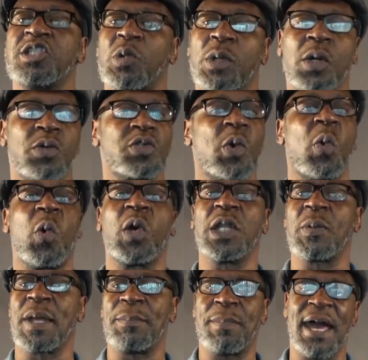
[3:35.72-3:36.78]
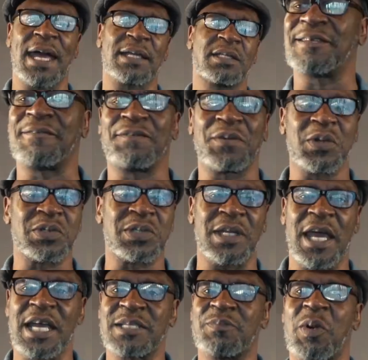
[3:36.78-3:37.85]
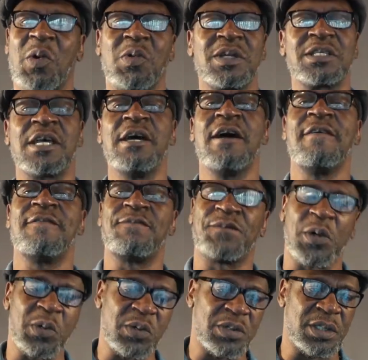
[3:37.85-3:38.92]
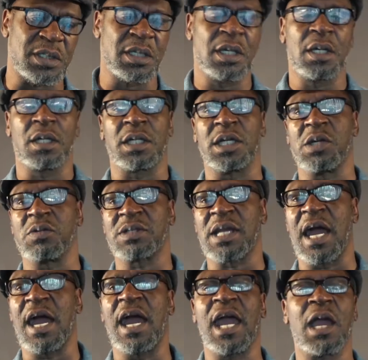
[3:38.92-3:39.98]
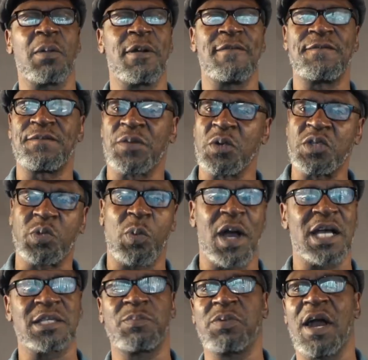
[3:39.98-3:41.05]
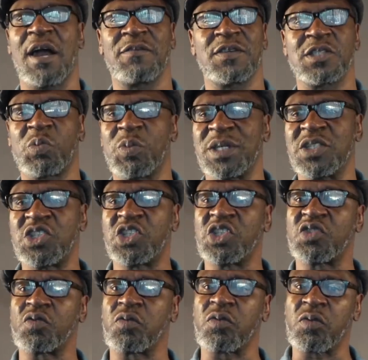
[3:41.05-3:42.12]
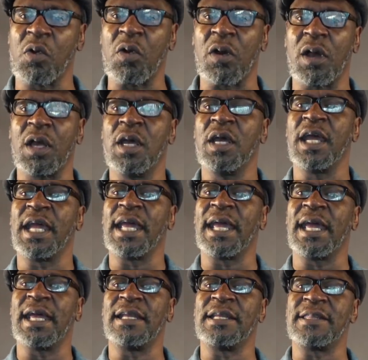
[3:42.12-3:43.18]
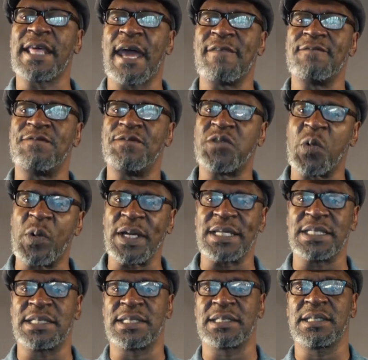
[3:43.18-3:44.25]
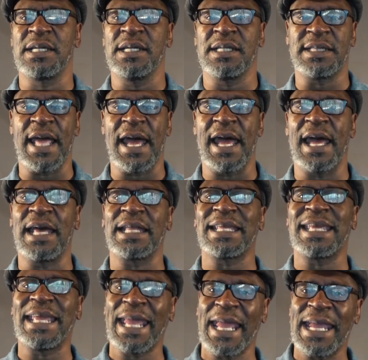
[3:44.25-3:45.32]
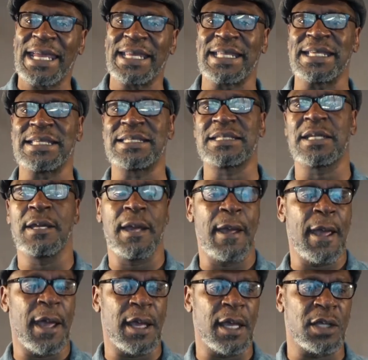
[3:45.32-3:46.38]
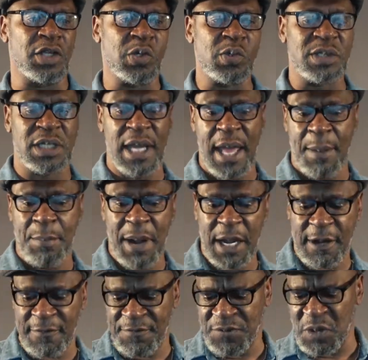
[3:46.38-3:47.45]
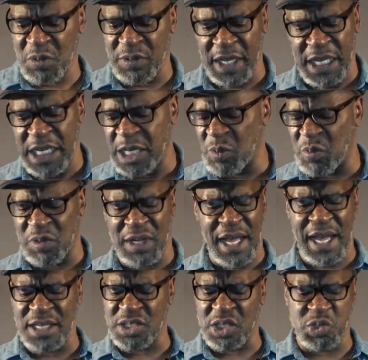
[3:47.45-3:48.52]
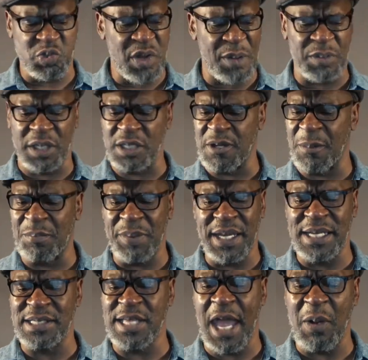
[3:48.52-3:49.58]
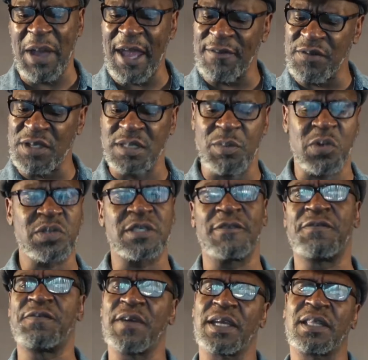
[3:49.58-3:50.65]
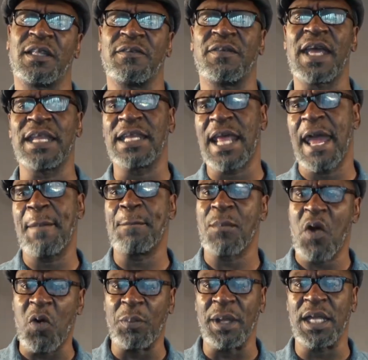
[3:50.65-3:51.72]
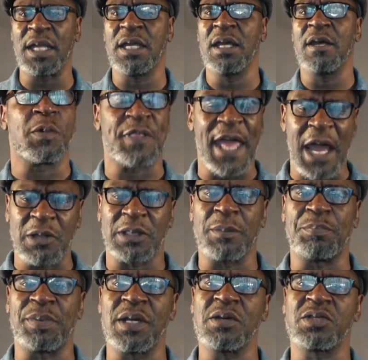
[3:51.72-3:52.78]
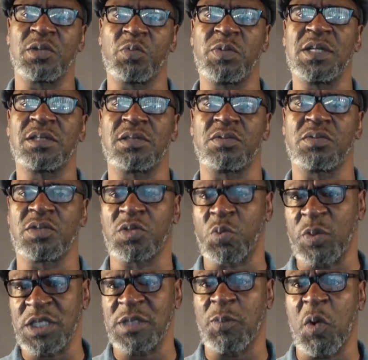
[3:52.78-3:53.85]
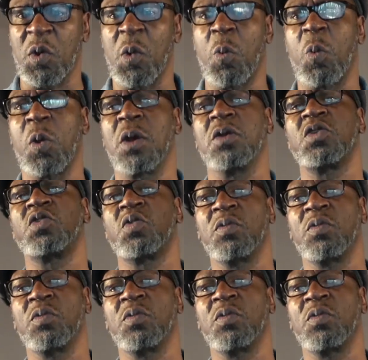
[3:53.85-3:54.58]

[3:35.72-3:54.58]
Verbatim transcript: So it goes all the way back to the first last poets, first Gil Scott Heron, first Watts Prophets, when it's just raw and that voice that cadence, uh, using that microphone to equalize your treble and your bass, however is most effective in that moment. Without the bells and whistles is when spoken word